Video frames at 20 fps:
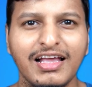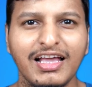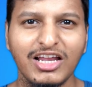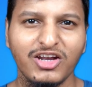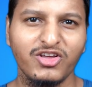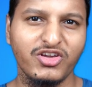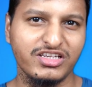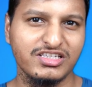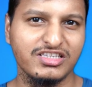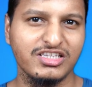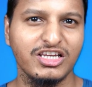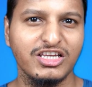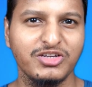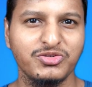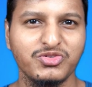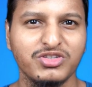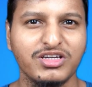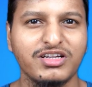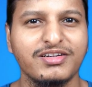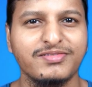Hello Excel
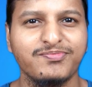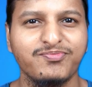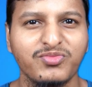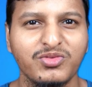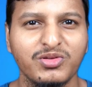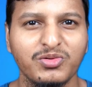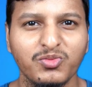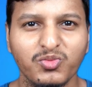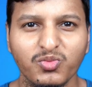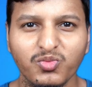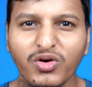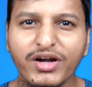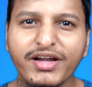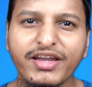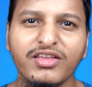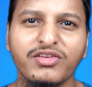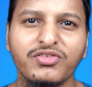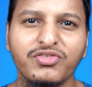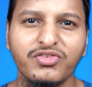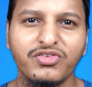user.
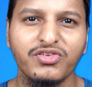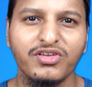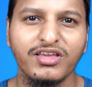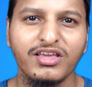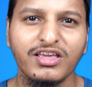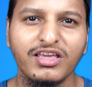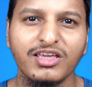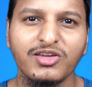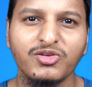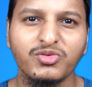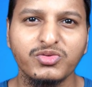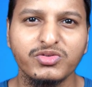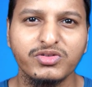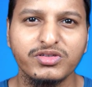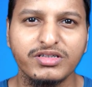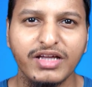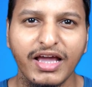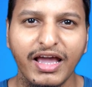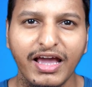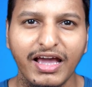What if you
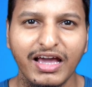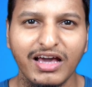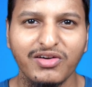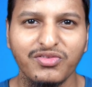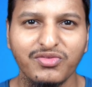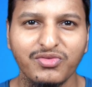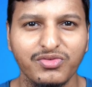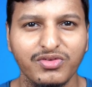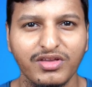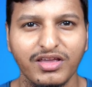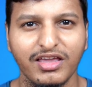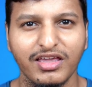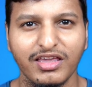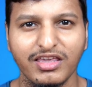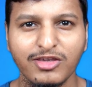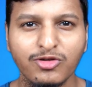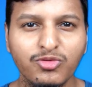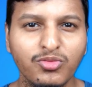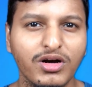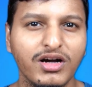could have
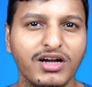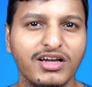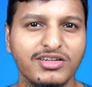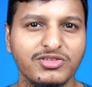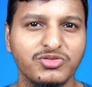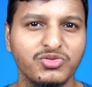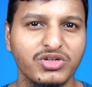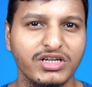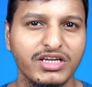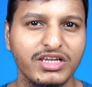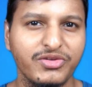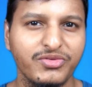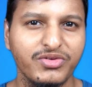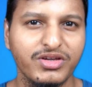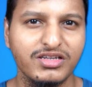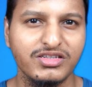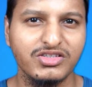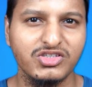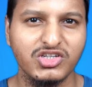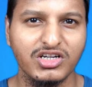a UI where you
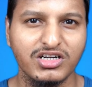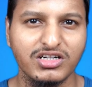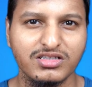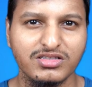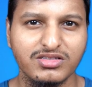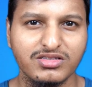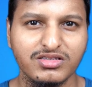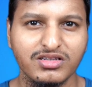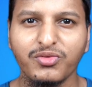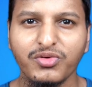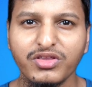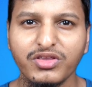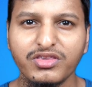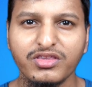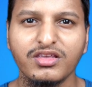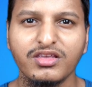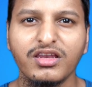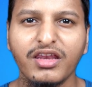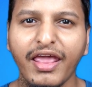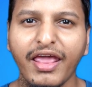can search
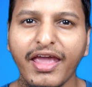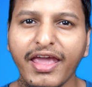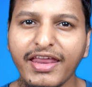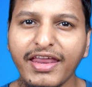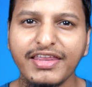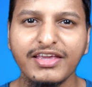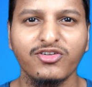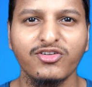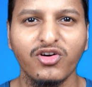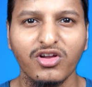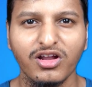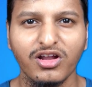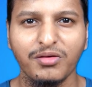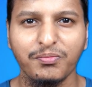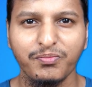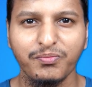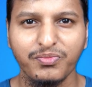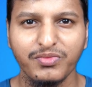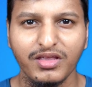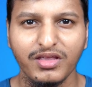within any
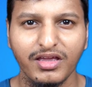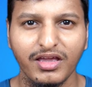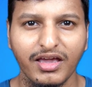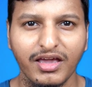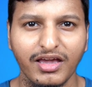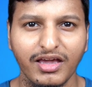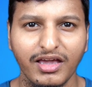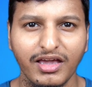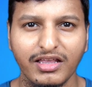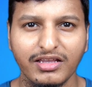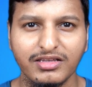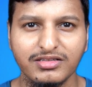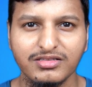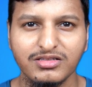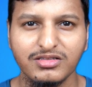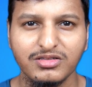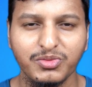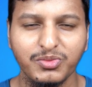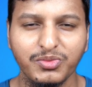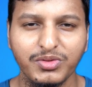column
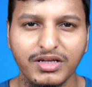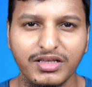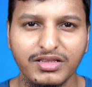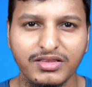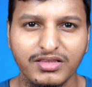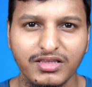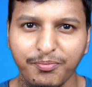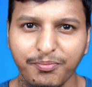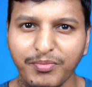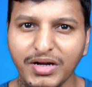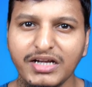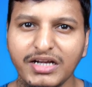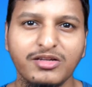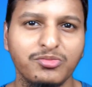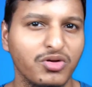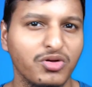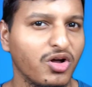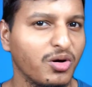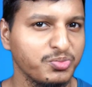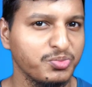and with
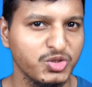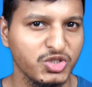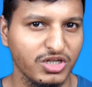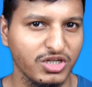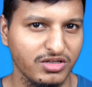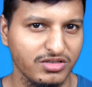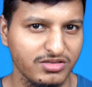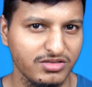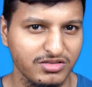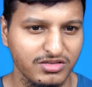multiple options?